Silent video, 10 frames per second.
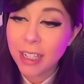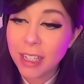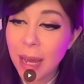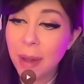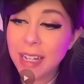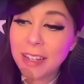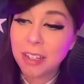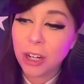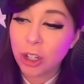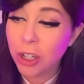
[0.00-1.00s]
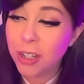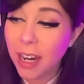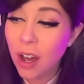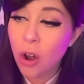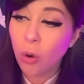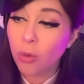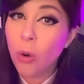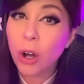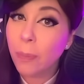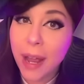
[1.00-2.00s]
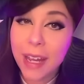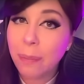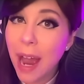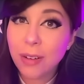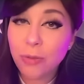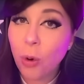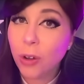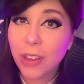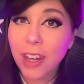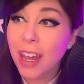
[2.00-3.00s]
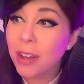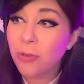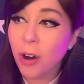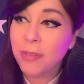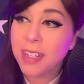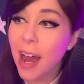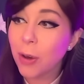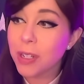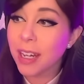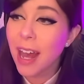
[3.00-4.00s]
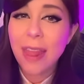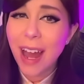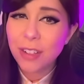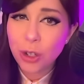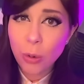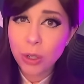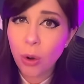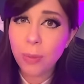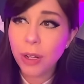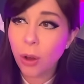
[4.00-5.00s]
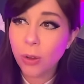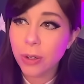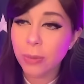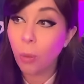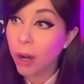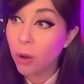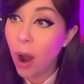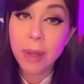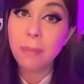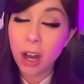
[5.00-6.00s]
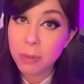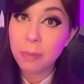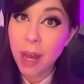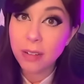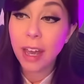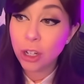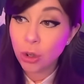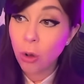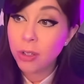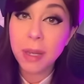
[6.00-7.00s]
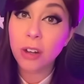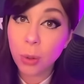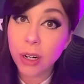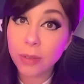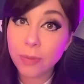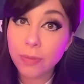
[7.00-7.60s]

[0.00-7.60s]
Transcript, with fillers: get my dad's attention, she just like rode her bike back and forth in front of his house. Like, that's so adorable and wholesome. Wanna know how me and my husband met? He trolled me on Twitter.